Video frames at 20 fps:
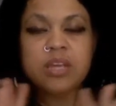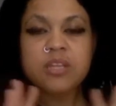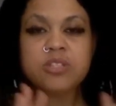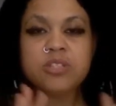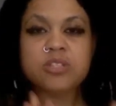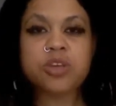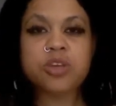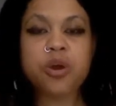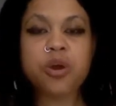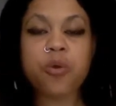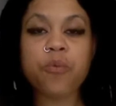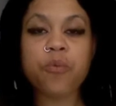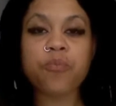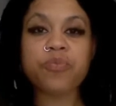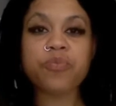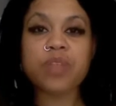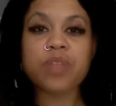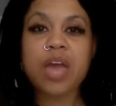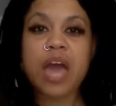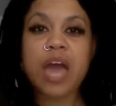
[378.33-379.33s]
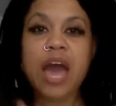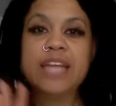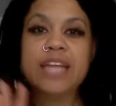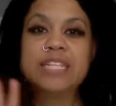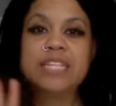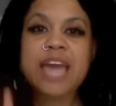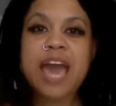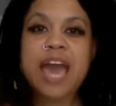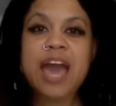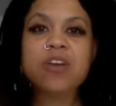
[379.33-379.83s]
So I
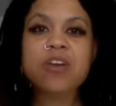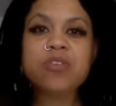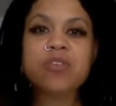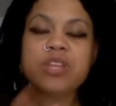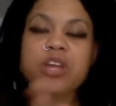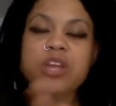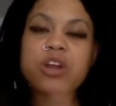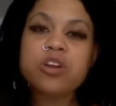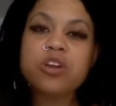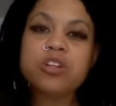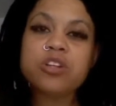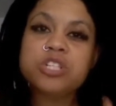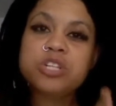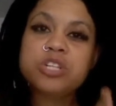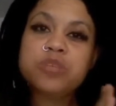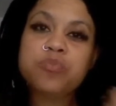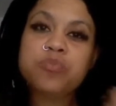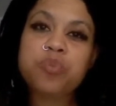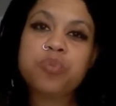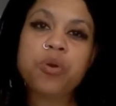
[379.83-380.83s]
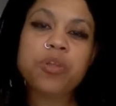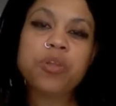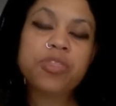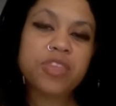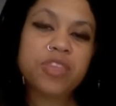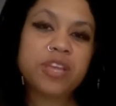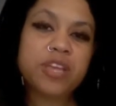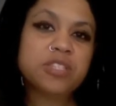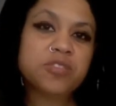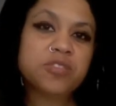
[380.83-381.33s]
tackle the urgent, important
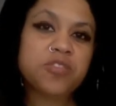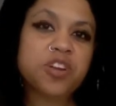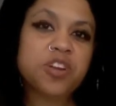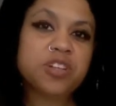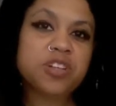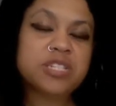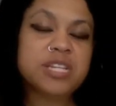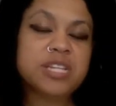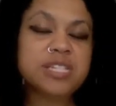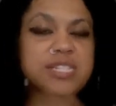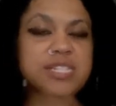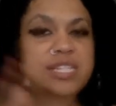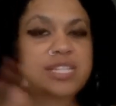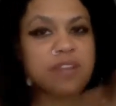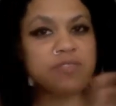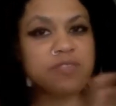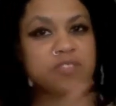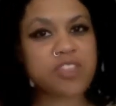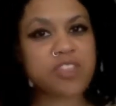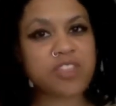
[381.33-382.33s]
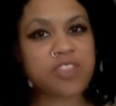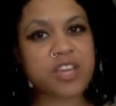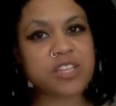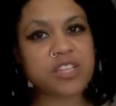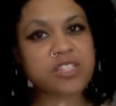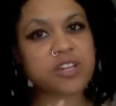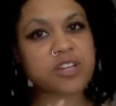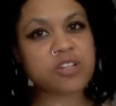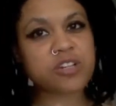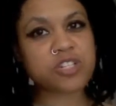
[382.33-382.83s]
things first instead of the
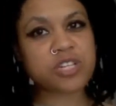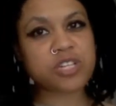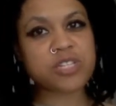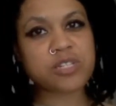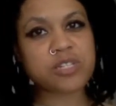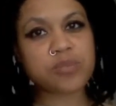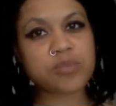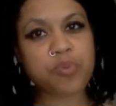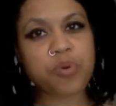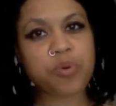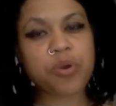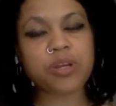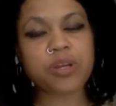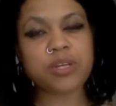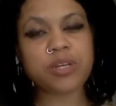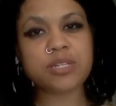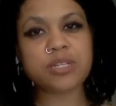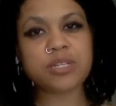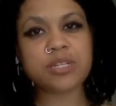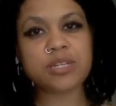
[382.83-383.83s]
things that are just important.